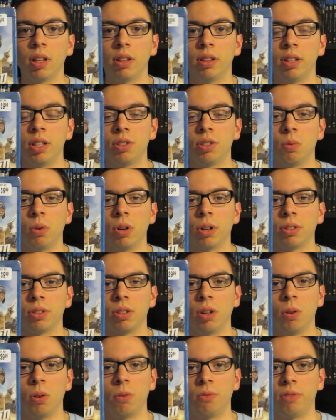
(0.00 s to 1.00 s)
this worked.
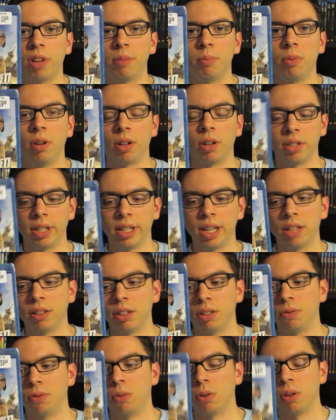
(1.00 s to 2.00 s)
So five bucks I got
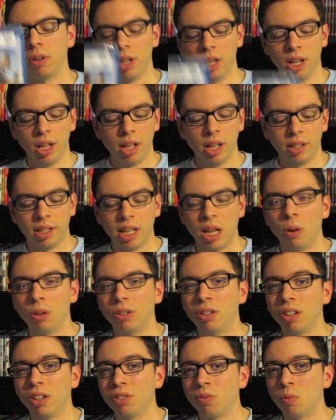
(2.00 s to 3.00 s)
this for. Now
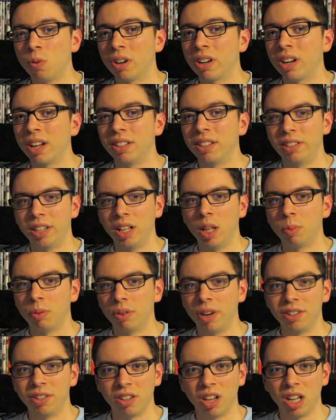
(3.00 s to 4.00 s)
it does work on sale
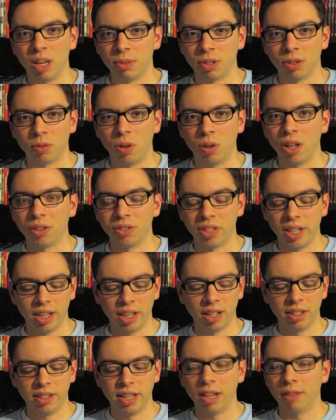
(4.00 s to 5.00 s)
price items as well. It's
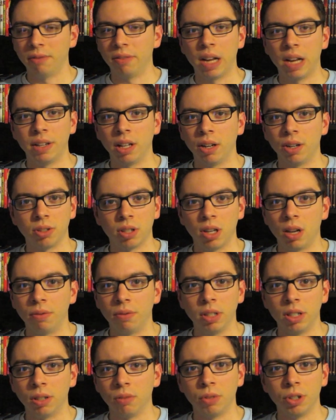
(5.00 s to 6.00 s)
not going to take five dollars
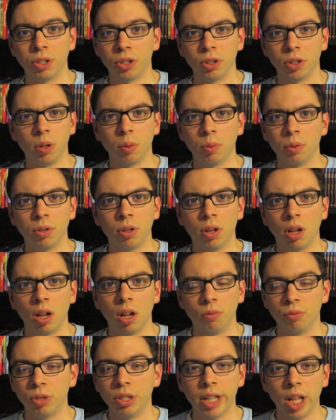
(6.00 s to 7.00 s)
off the original
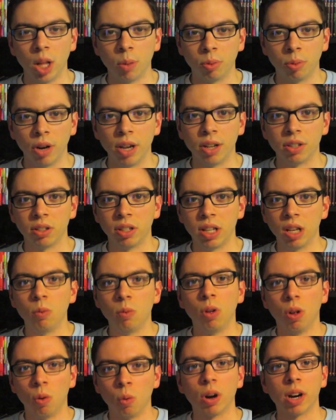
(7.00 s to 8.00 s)
uh, retail price. It
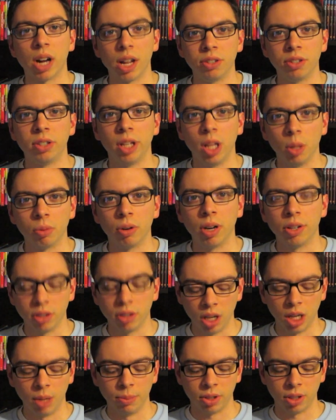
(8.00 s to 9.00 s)
will work on sale price
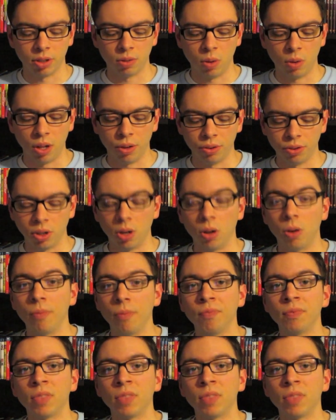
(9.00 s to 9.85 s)
items as well. So